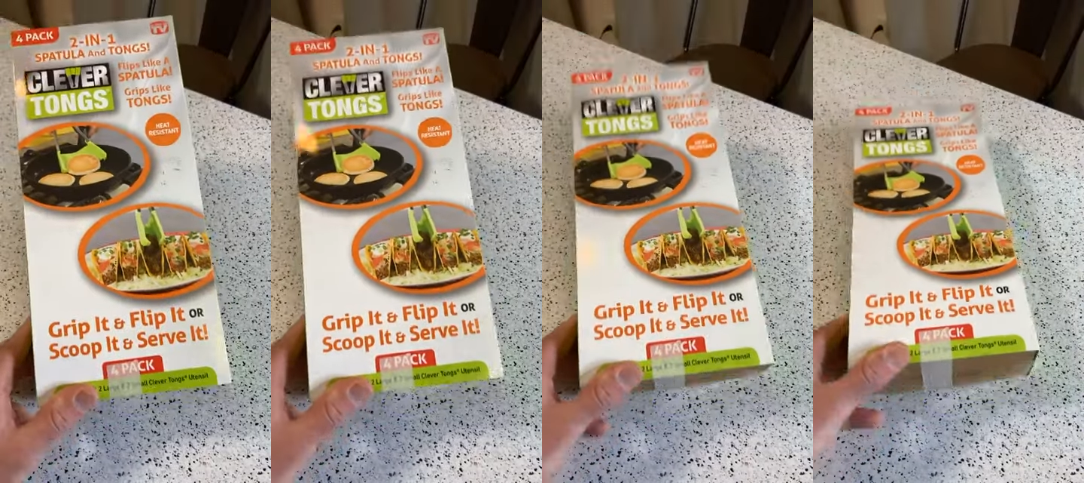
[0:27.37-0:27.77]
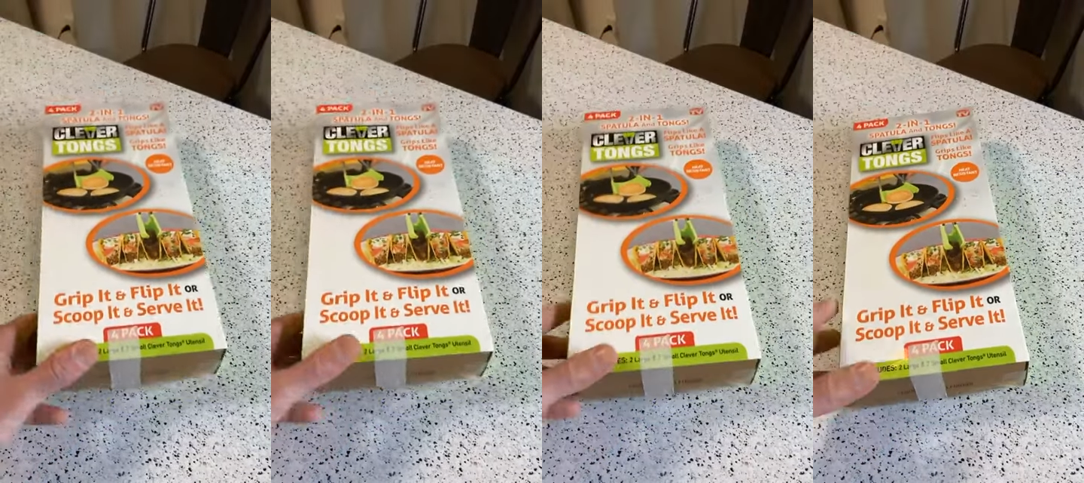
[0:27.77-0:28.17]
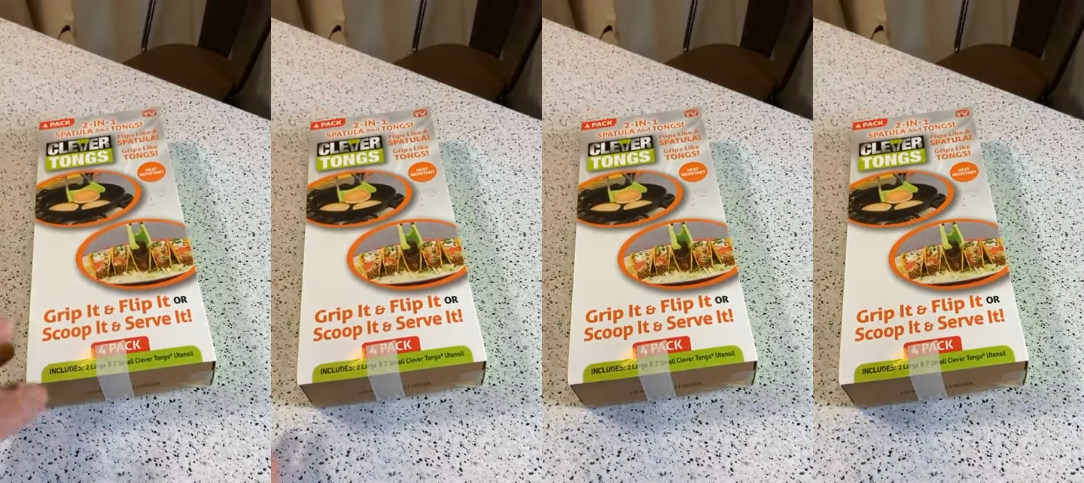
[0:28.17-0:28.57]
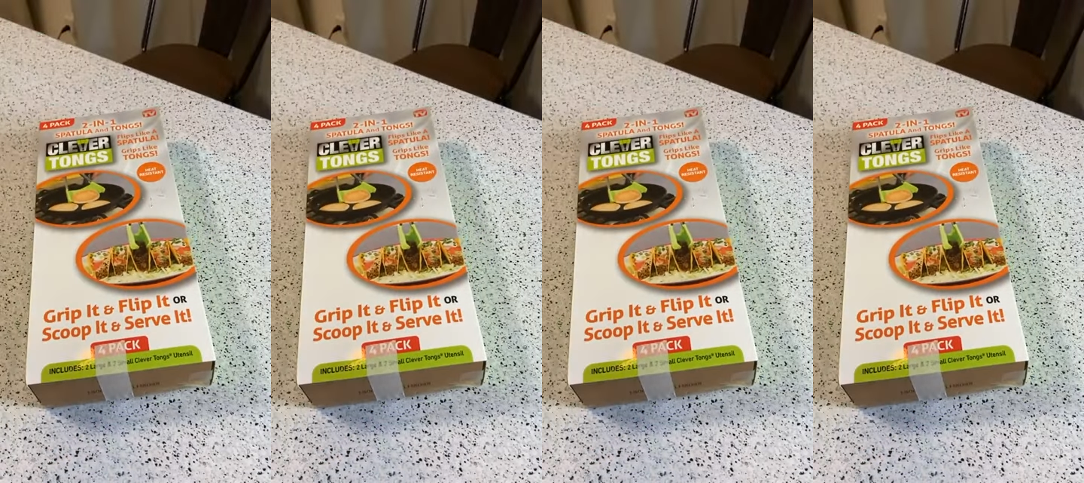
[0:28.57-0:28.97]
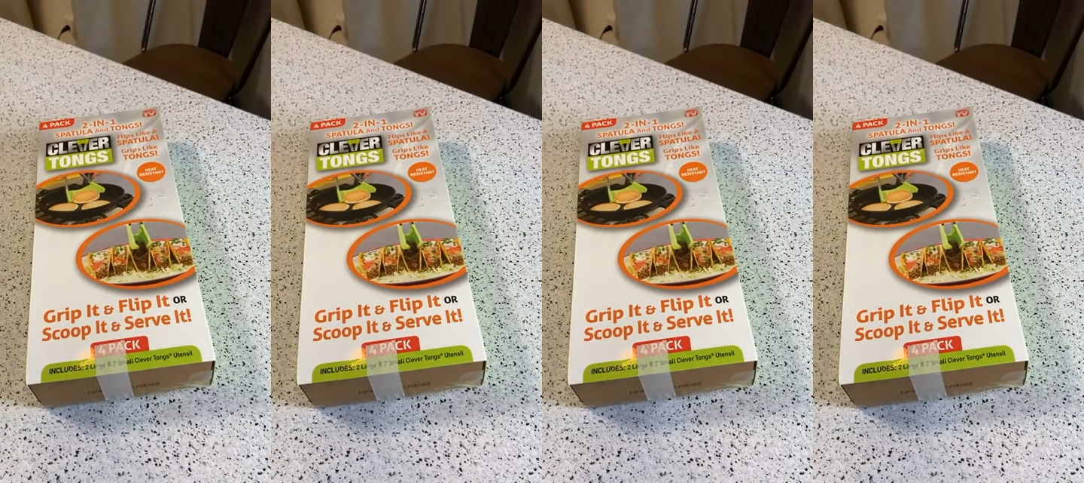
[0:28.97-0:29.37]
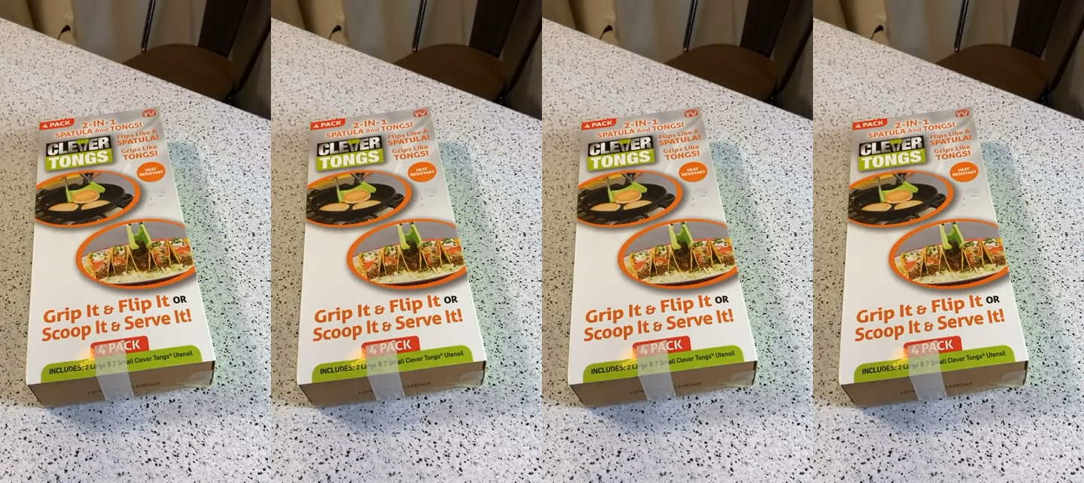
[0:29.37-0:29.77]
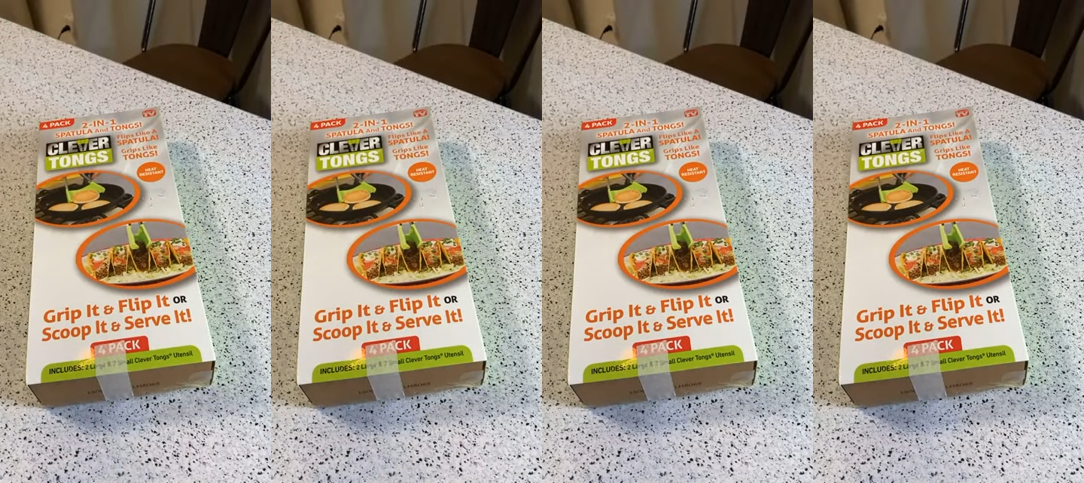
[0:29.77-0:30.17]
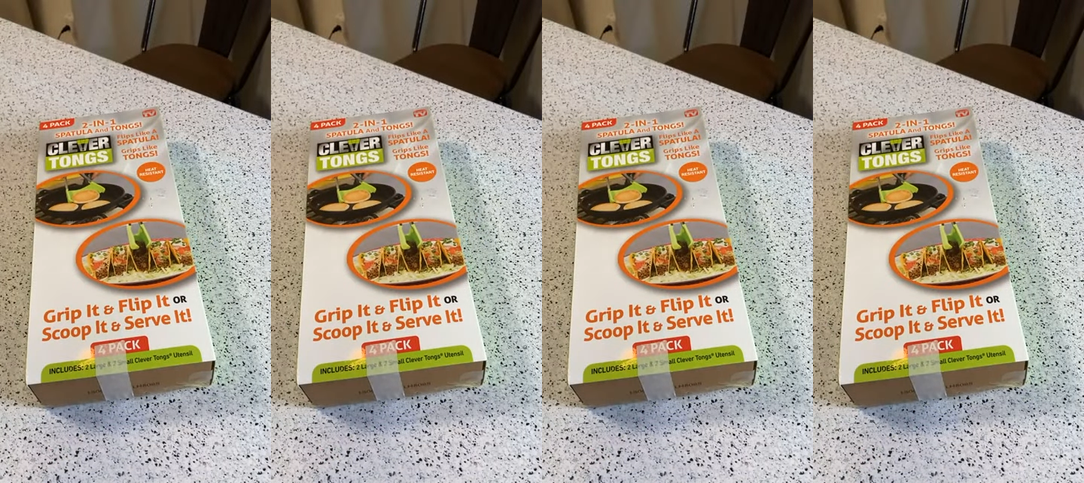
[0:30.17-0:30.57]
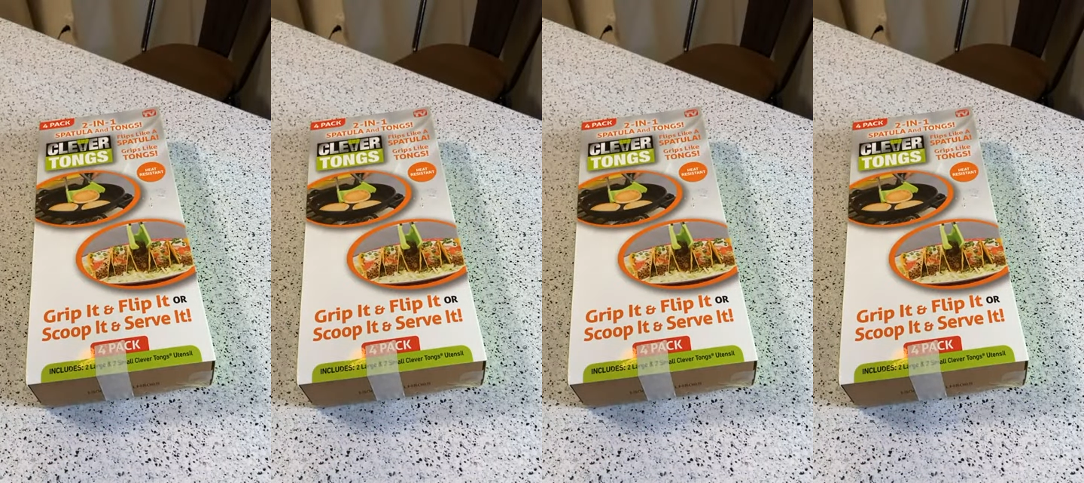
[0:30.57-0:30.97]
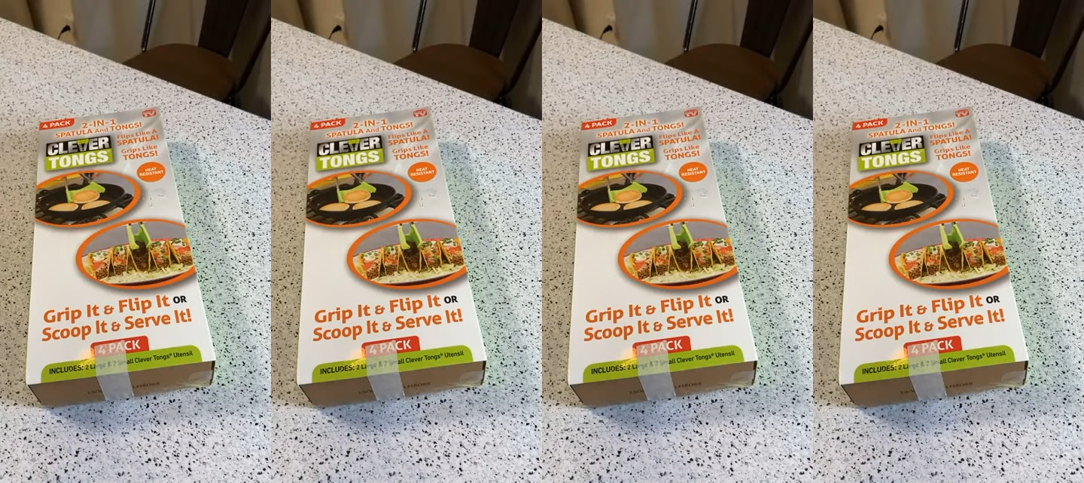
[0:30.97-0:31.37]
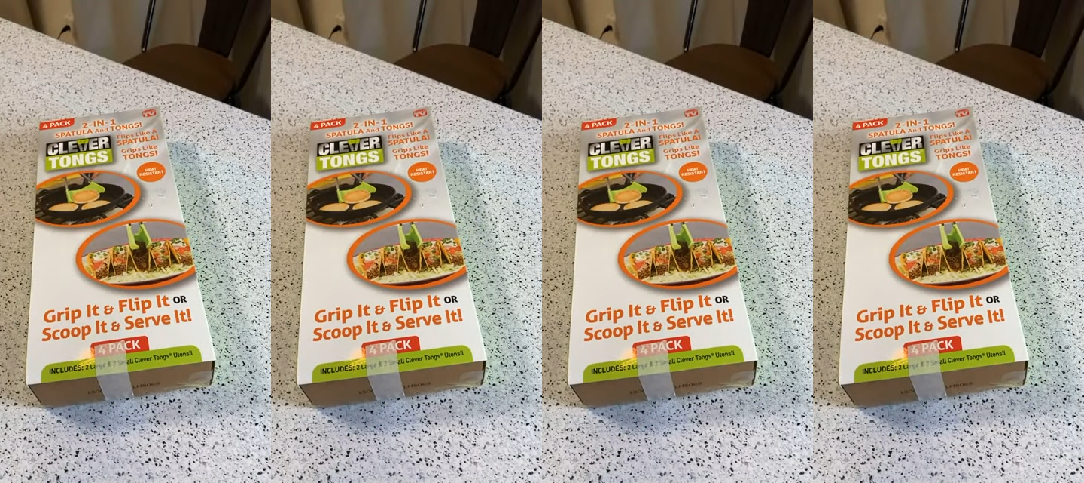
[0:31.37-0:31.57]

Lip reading: Nobody's mouth can be seen.